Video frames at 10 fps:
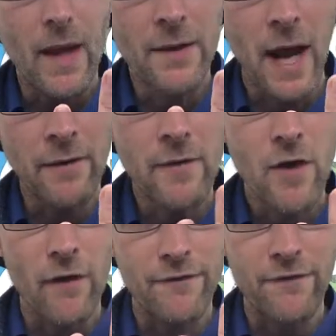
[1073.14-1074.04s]
Now, you've
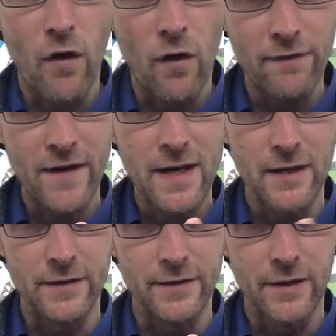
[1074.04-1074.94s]
got 4
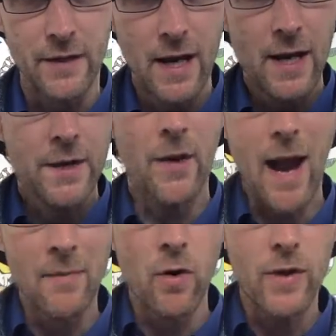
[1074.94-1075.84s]
fingers. Now,
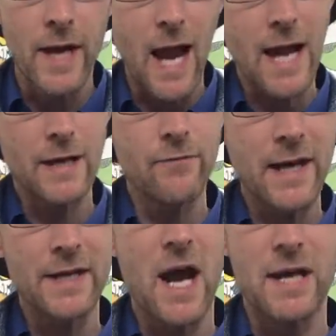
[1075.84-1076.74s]
I'm lucky. I can
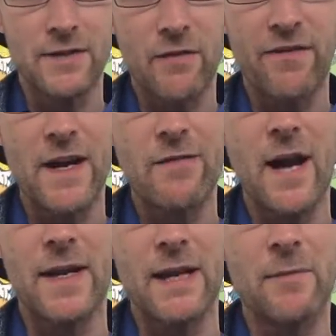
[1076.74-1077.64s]
recognise the finger
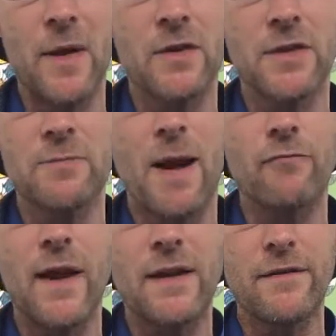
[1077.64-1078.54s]
I need because it's my
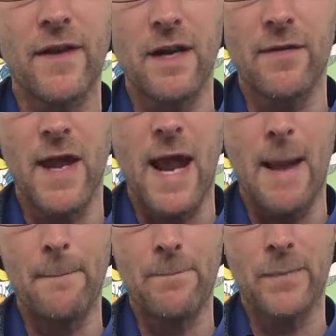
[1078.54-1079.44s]
ring finger
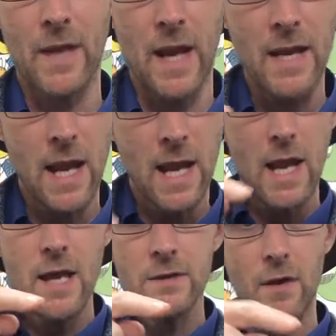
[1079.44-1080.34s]
there, okay?
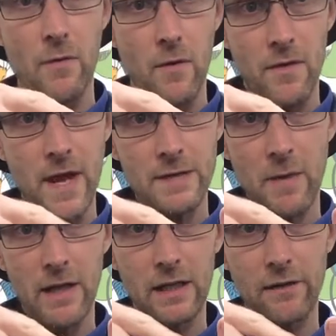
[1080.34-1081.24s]
So there's
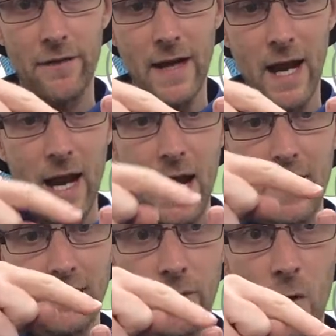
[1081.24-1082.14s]
my little finger.
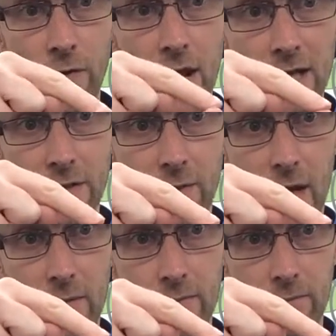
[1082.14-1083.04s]
It's the one next to
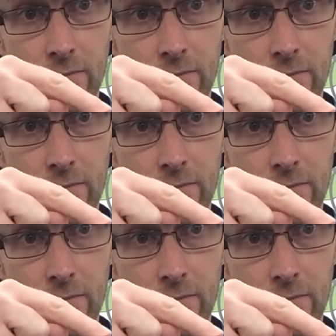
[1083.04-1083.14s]
it.